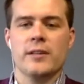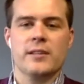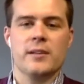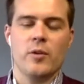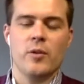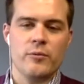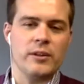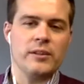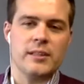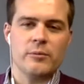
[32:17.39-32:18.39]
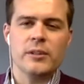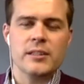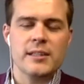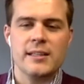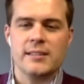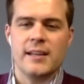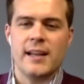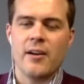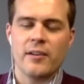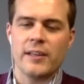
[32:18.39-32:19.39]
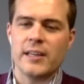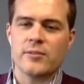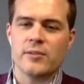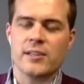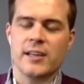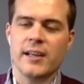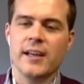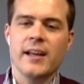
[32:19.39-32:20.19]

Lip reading: someone real estate is inherently interesting.